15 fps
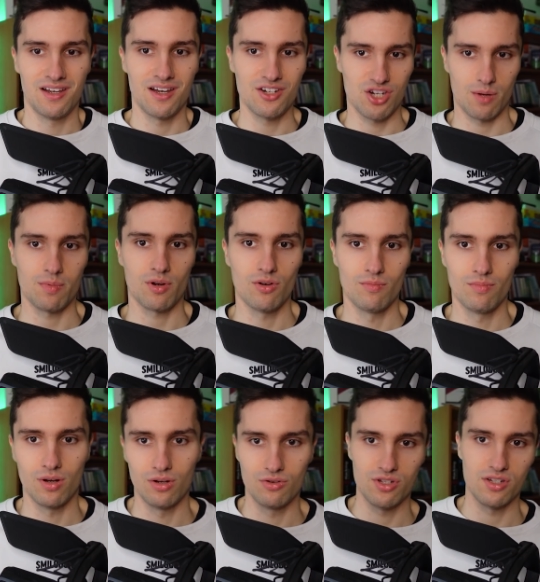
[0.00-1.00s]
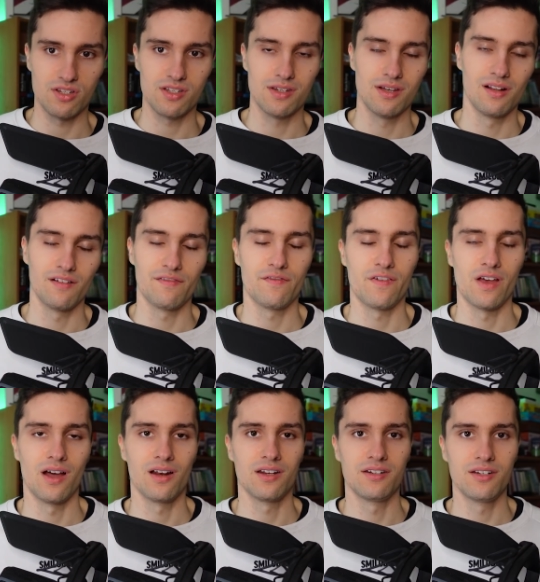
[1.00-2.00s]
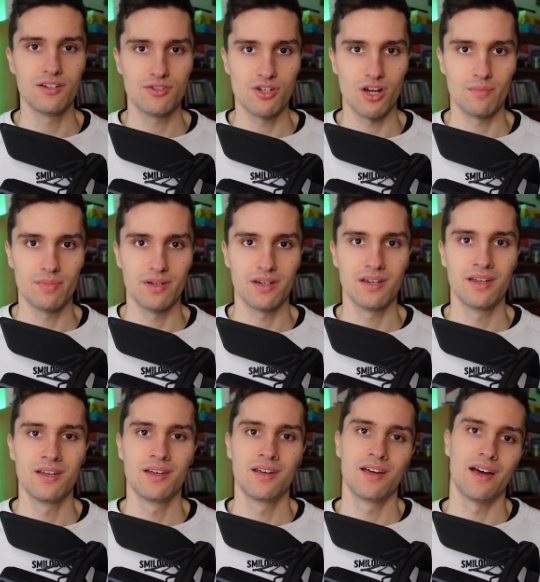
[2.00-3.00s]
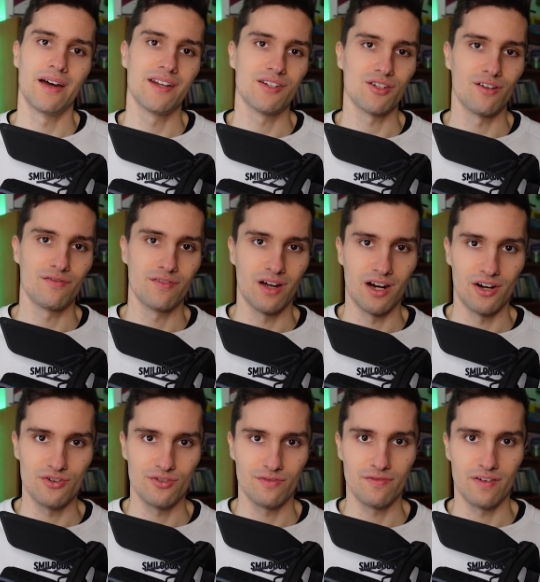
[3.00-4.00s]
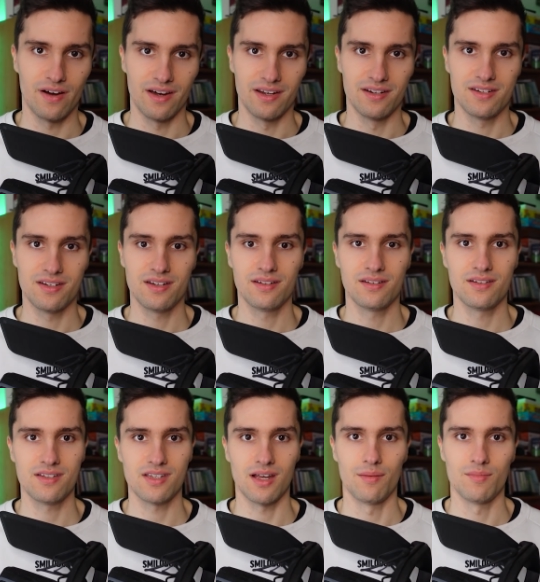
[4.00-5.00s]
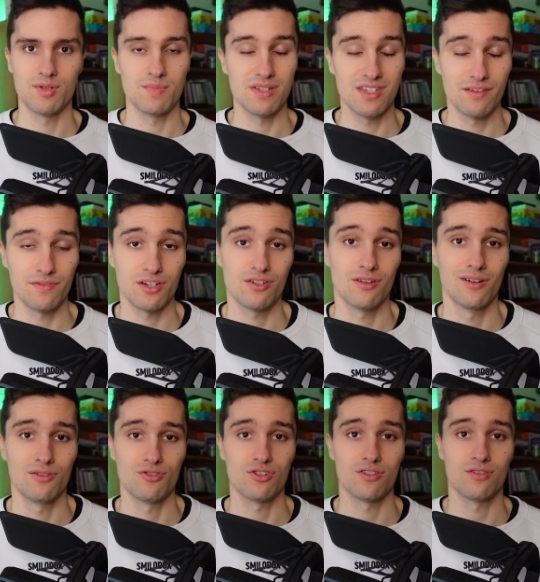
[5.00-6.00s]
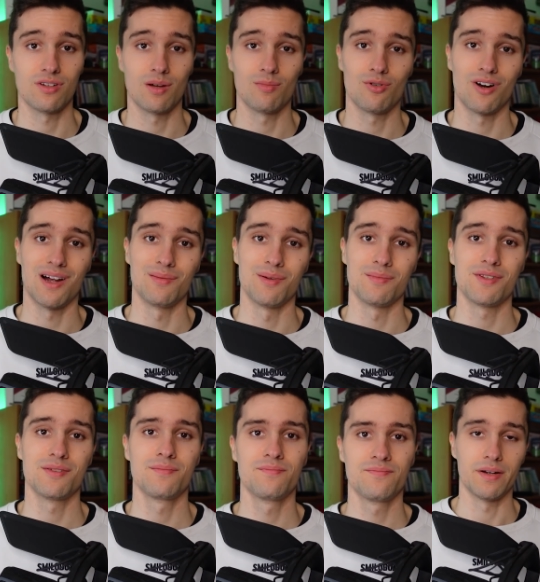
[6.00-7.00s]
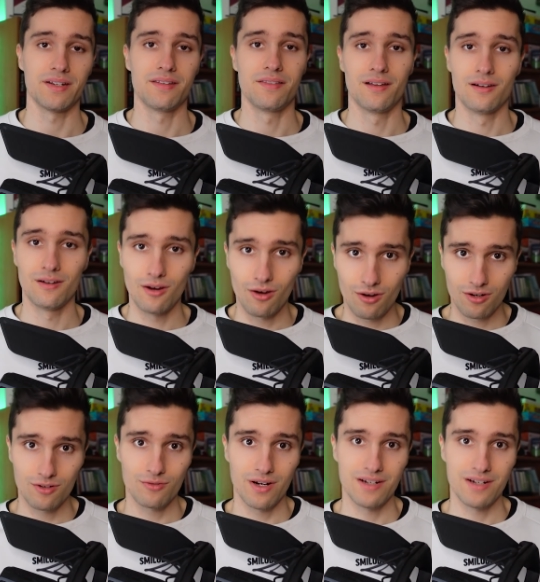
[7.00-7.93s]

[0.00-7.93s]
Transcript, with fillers: and Jetpack Compose is still a fairly new topic and it's often hard to find some specific solutions to your problems. But in the long